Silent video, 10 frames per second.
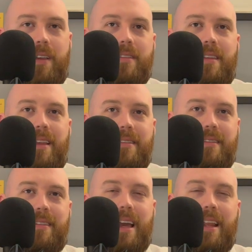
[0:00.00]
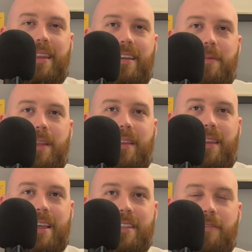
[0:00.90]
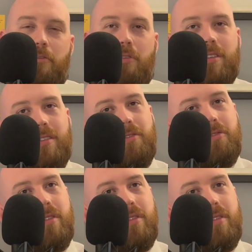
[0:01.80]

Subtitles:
It's got a little bit less of a resolution